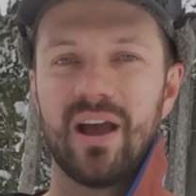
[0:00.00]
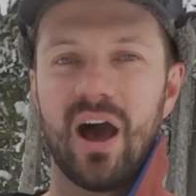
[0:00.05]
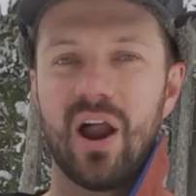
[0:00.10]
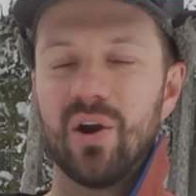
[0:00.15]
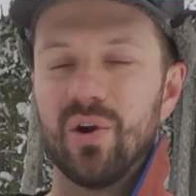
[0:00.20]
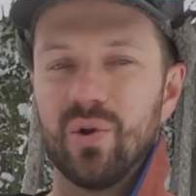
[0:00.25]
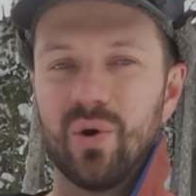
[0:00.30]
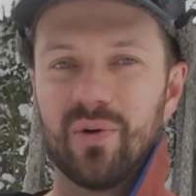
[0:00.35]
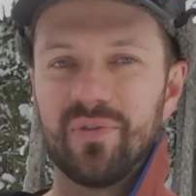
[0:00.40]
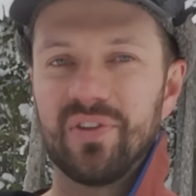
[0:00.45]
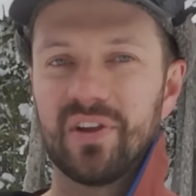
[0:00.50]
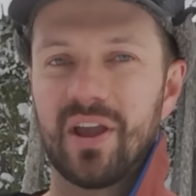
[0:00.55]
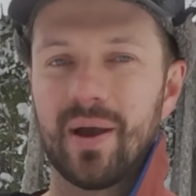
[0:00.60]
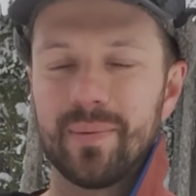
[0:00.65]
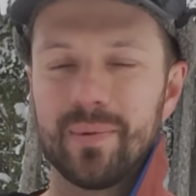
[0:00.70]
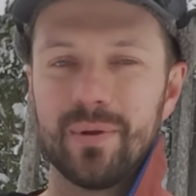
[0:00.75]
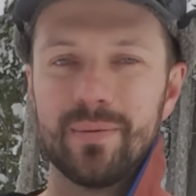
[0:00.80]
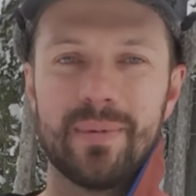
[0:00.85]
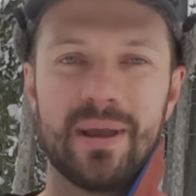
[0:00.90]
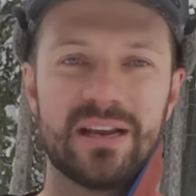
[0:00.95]
I don't know if the
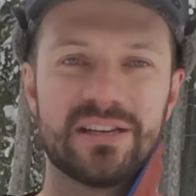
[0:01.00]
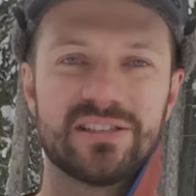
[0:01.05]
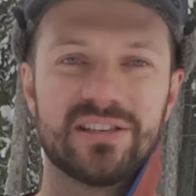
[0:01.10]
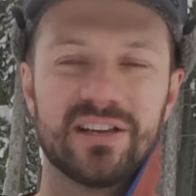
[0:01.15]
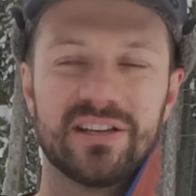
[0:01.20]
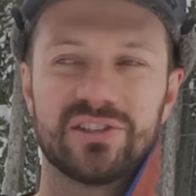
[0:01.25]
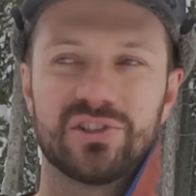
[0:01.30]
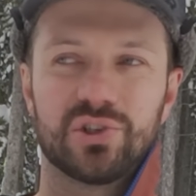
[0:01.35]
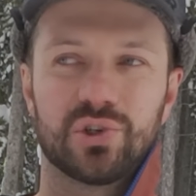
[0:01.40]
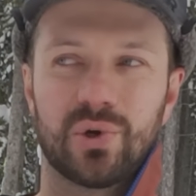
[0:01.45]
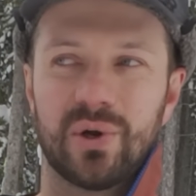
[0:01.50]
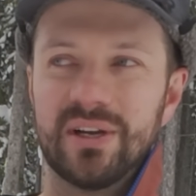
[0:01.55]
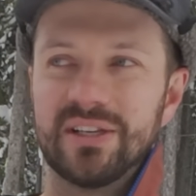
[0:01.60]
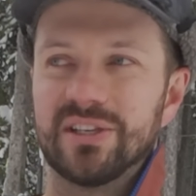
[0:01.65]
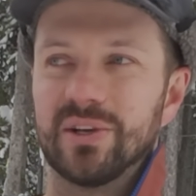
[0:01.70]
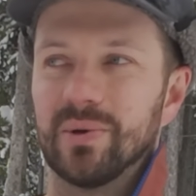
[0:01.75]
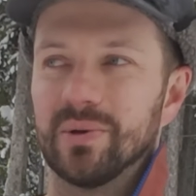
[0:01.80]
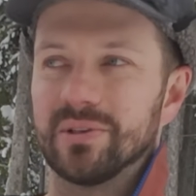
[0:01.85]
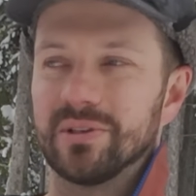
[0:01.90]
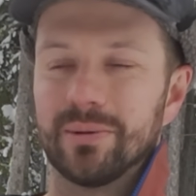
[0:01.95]
company makes this,
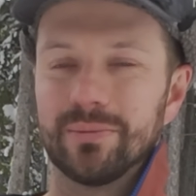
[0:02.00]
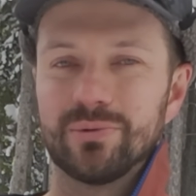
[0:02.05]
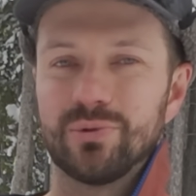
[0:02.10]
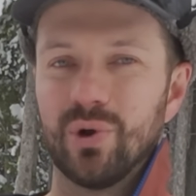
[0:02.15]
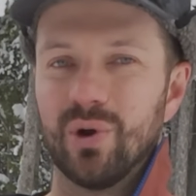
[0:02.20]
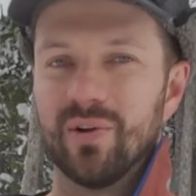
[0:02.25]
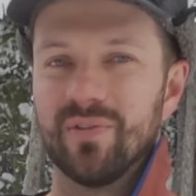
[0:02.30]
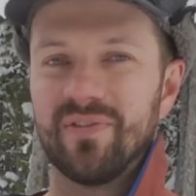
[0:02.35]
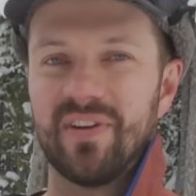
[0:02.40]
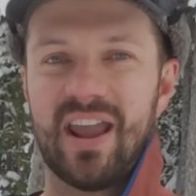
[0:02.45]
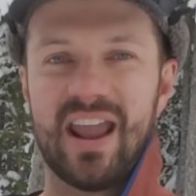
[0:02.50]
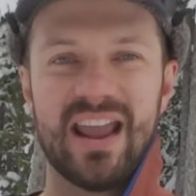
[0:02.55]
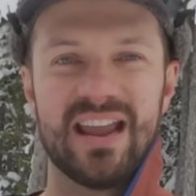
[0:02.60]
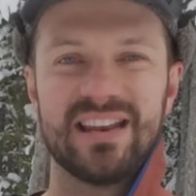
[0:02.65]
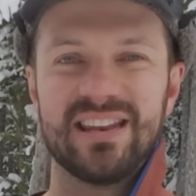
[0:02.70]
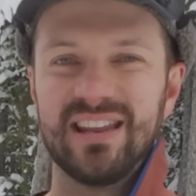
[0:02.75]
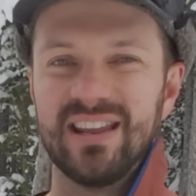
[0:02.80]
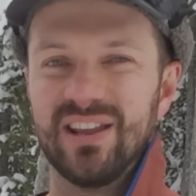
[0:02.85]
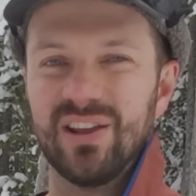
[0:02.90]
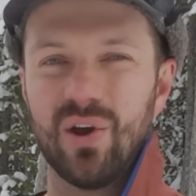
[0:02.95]
treats it with some sort of
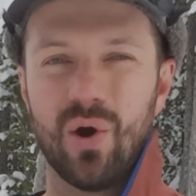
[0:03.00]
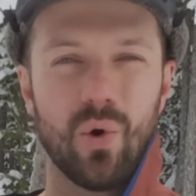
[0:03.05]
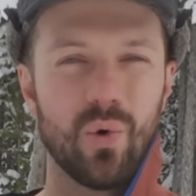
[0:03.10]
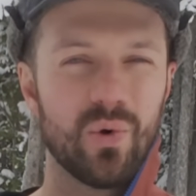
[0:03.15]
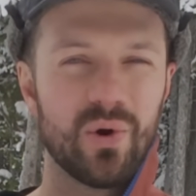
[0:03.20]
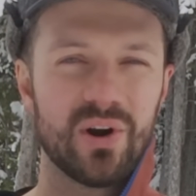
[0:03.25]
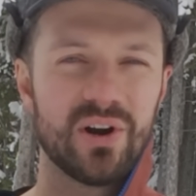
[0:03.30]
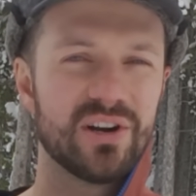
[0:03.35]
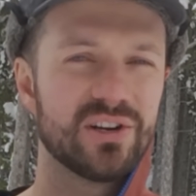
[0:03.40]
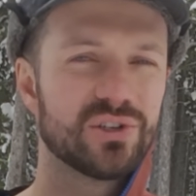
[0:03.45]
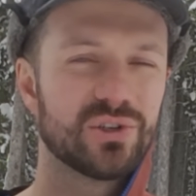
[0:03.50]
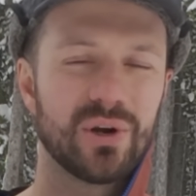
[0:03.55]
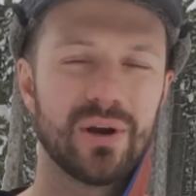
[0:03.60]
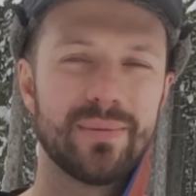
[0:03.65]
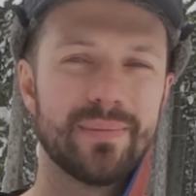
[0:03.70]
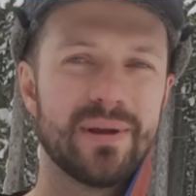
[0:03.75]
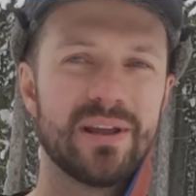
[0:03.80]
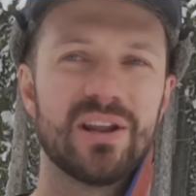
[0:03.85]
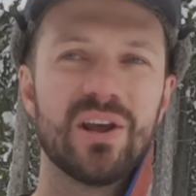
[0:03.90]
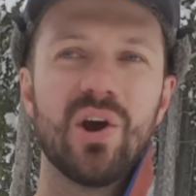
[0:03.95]
anti-odor
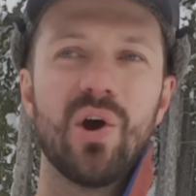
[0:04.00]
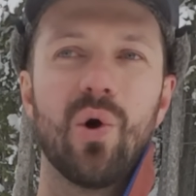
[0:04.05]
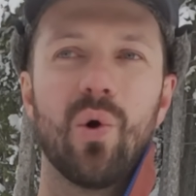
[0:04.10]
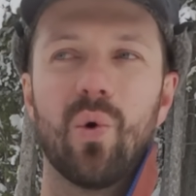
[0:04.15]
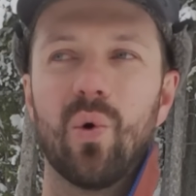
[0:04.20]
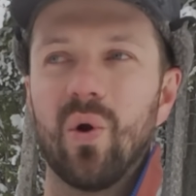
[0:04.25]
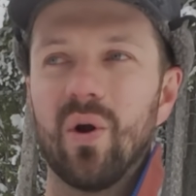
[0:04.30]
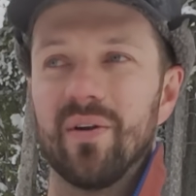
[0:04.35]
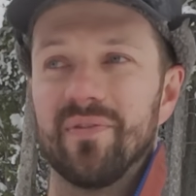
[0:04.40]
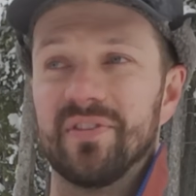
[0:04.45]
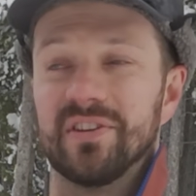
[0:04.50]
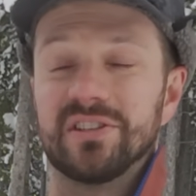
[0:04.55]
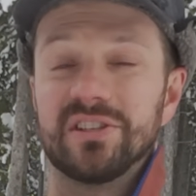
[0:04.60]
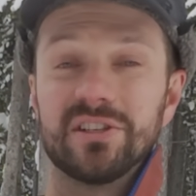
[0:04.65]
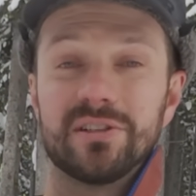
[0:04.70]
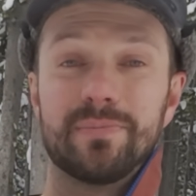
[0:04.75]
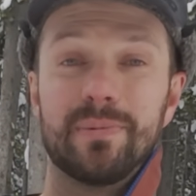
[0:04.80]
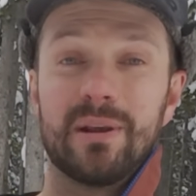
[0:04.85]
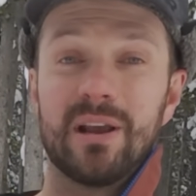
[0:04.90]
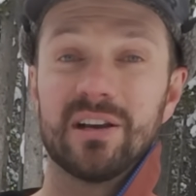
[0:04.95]
treatment, or if it's
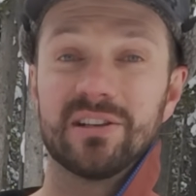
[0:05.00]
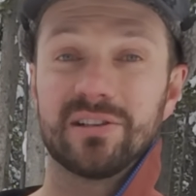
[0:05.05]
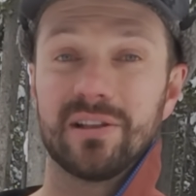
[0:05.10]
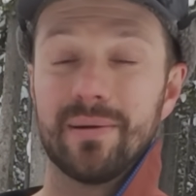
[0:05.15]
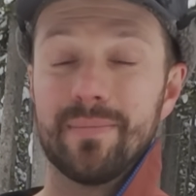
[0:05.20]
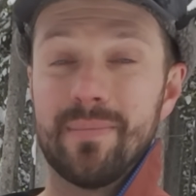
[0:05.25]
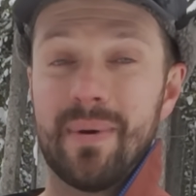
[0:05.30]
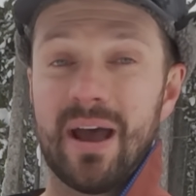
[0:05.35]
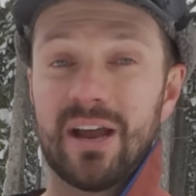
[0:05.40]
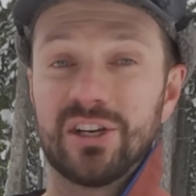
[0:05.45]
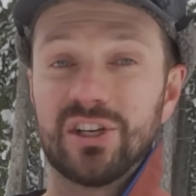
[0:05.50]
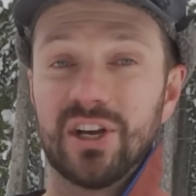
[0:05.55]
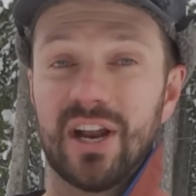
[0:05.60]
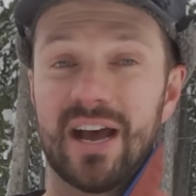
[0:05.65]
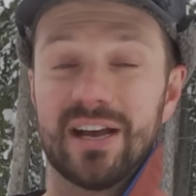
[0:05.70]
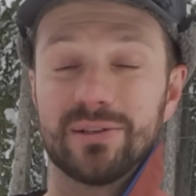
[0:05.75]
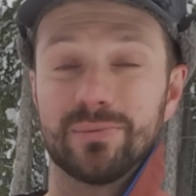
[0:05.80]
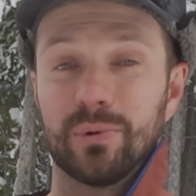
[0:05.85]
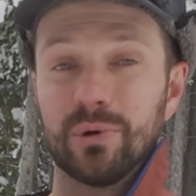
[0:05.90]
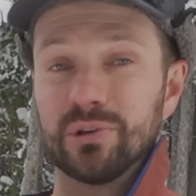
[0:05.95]
just because of the mesh, it
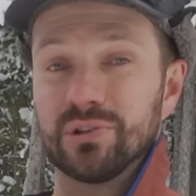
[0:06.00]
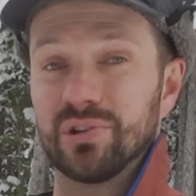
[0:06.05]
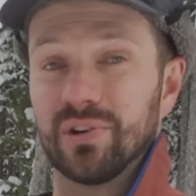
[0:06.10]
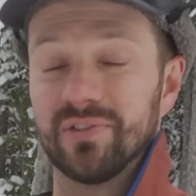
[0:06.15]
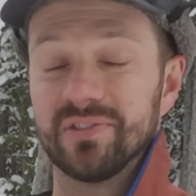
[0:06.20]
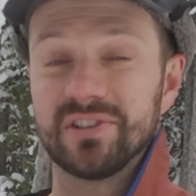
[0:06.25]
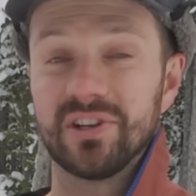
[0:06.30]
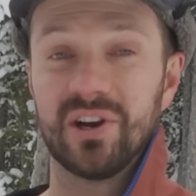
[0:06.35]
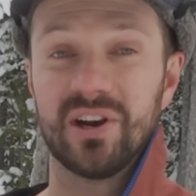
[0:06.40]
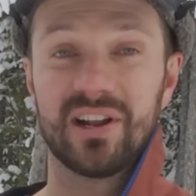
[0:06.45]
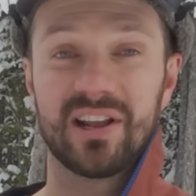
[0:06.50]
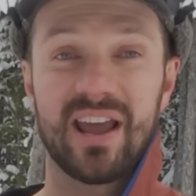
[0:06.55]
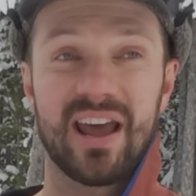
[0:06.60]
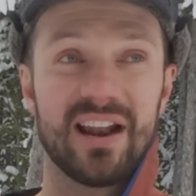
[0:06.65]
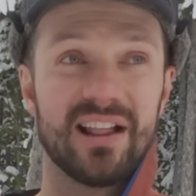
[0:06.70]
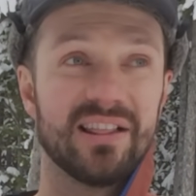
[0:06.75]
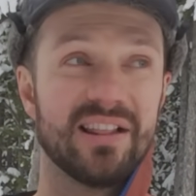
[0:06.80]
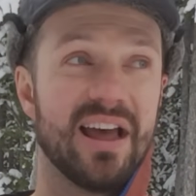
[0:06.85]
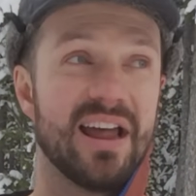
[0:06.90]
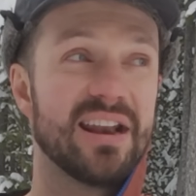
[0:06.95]
has more surface area to
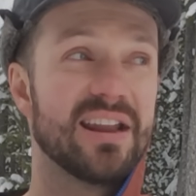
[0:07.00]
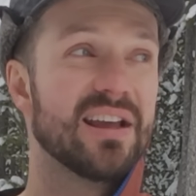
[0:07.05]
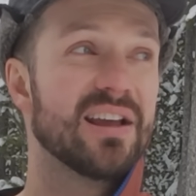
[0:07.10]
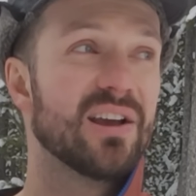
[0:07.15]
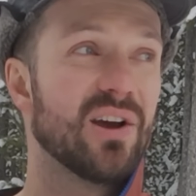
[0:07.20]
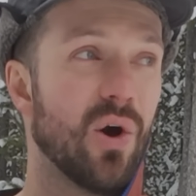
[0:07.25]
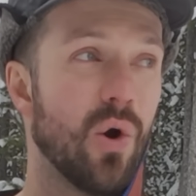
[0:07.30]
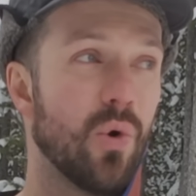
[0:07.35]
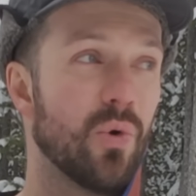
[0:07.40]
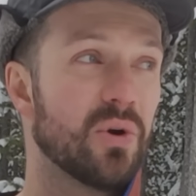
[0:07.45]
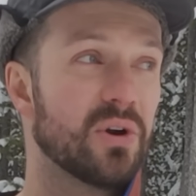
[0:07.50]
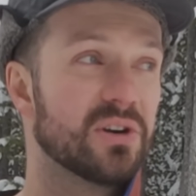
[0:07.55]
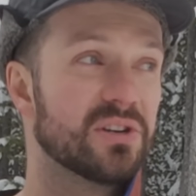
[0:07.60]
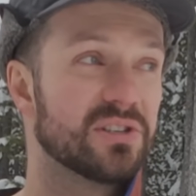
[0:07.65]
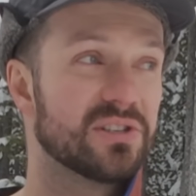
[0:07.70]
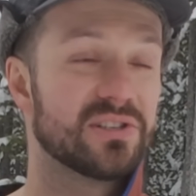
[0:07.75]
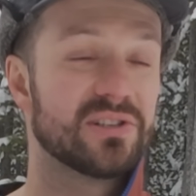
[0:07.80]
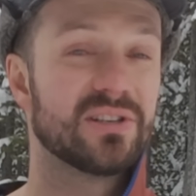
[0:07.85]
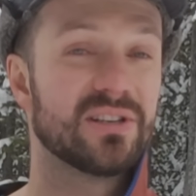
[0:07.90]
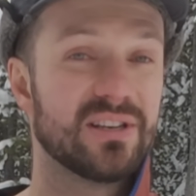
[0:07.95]
kind of let
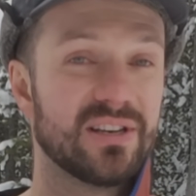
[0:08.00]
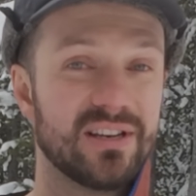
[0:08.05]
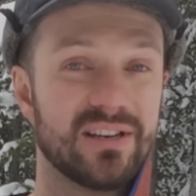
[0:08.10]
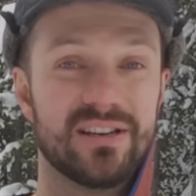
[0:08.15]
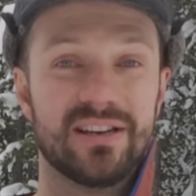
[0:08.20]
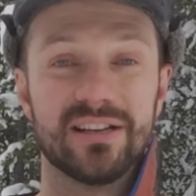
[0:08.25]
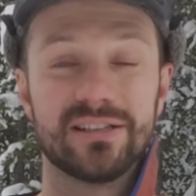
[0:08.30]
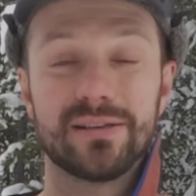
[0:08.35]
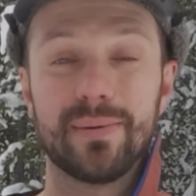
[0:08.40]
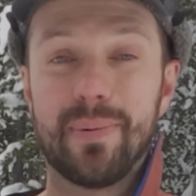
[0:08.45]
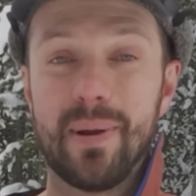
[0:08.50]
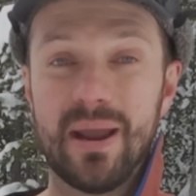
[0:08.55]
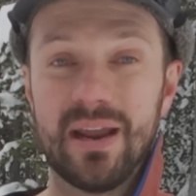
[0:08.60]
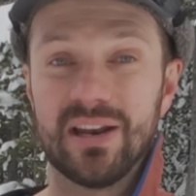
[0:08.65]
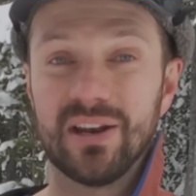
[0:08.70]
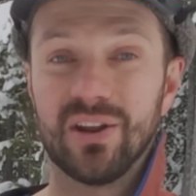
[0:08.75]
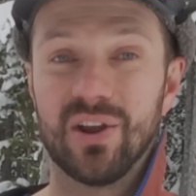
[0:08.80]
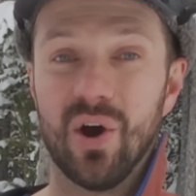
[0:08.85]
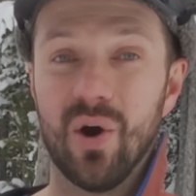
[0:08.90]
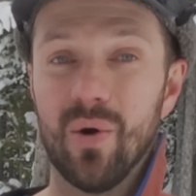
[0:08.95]
odors
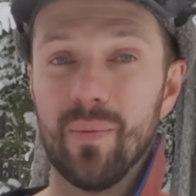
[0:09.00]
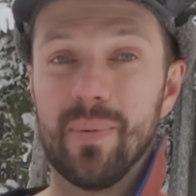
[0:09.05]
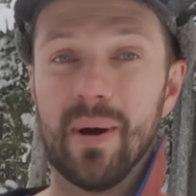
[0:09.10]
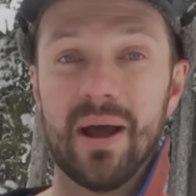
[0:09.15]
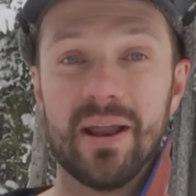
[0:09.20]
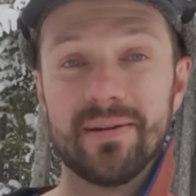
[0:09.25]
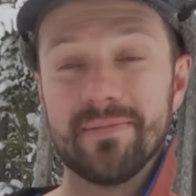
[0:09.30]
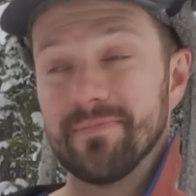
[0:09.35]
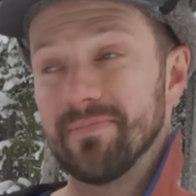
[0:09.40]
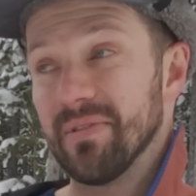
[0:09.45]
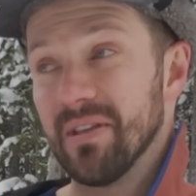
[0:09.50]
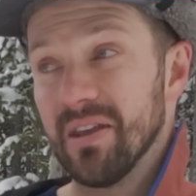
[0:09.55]
dissipate and go, but